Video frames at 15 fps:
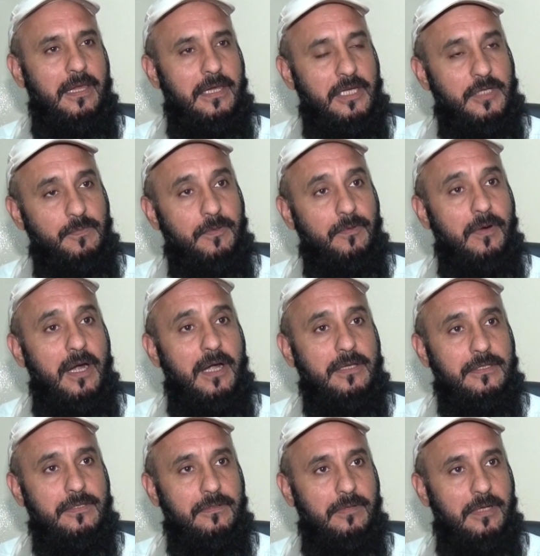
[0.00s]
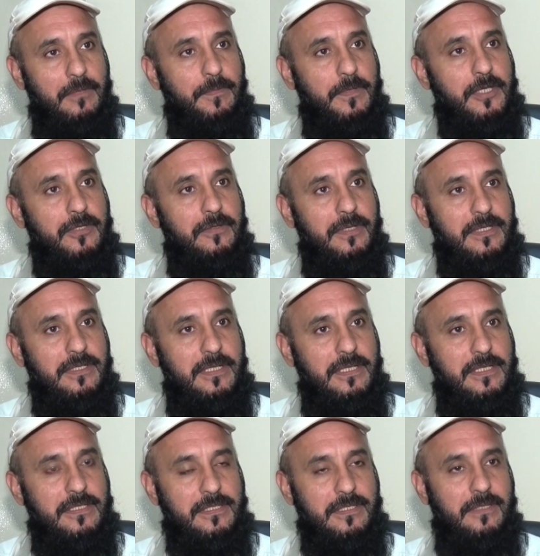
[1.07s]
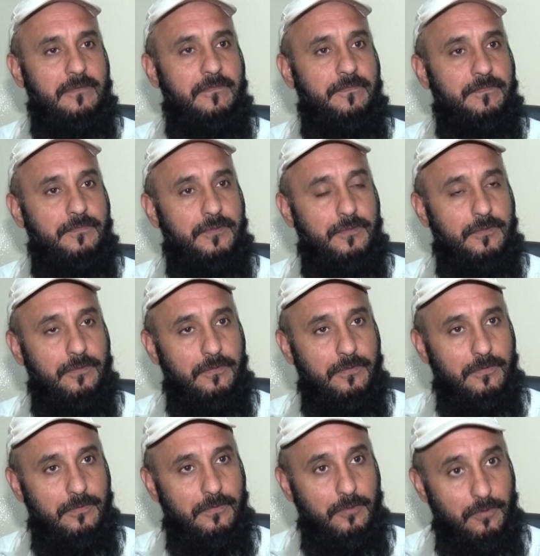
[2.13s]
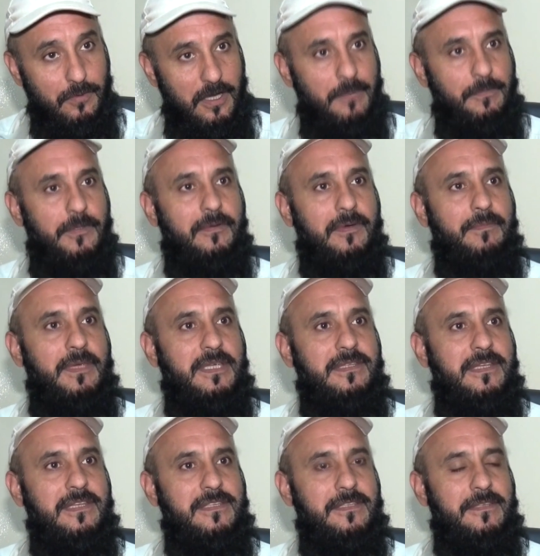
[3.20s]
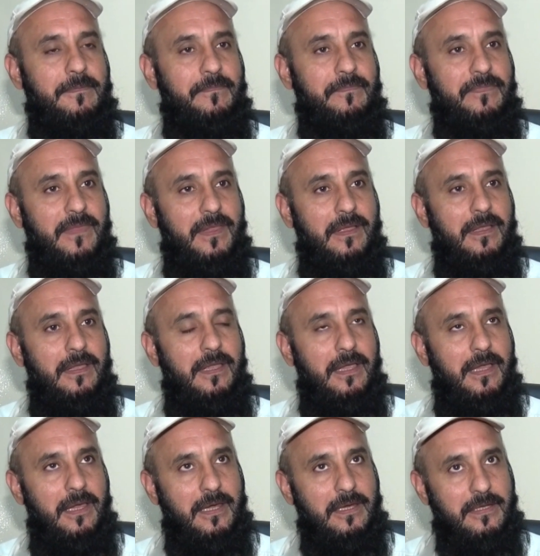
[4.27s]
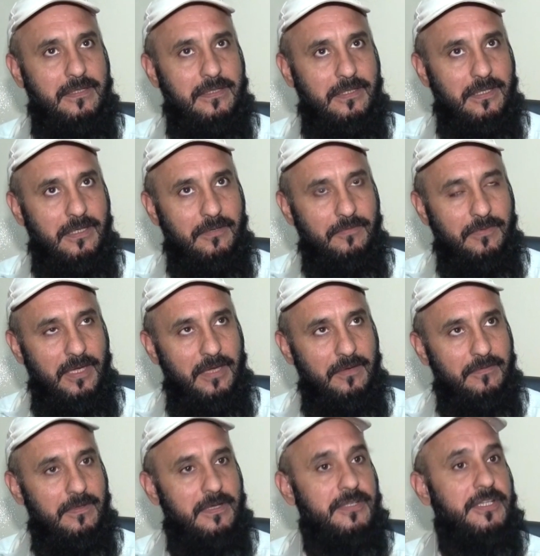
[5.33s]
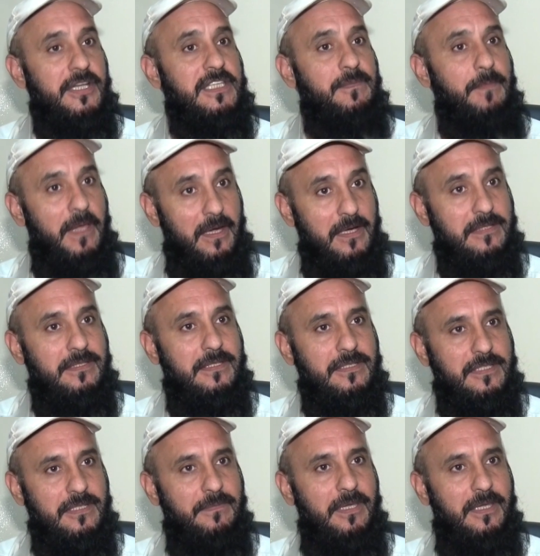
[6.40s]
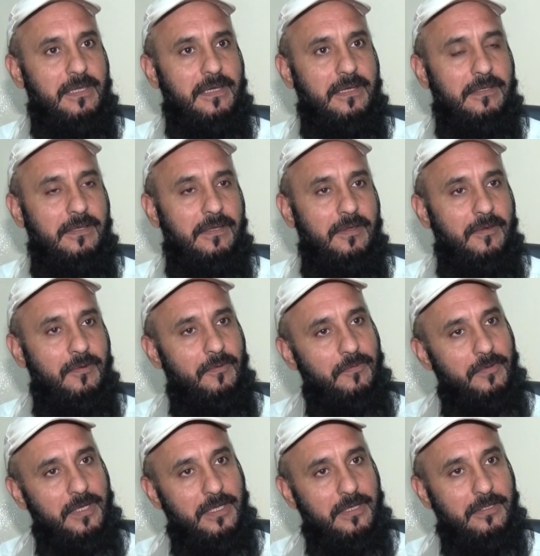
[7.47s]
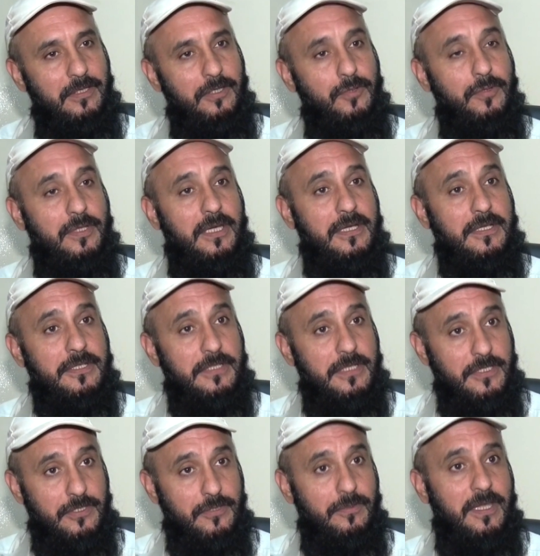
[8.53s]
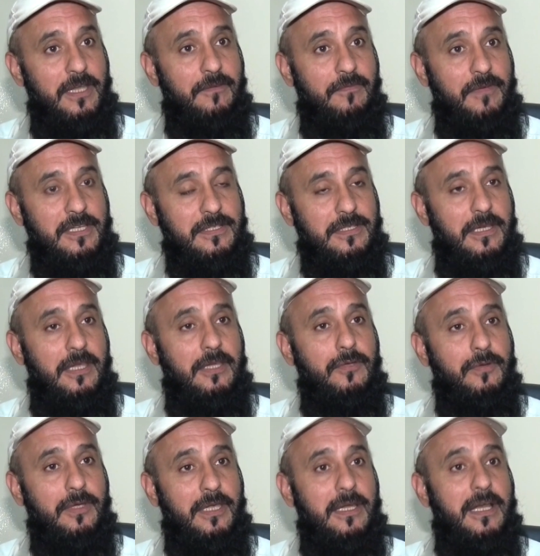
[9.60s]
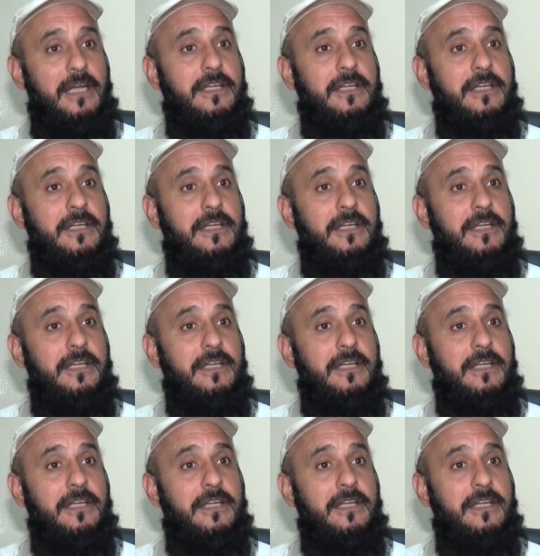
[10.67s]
And it provides you opportunities to grow up your business, and we have a transparent system here where you can trust to invest and you can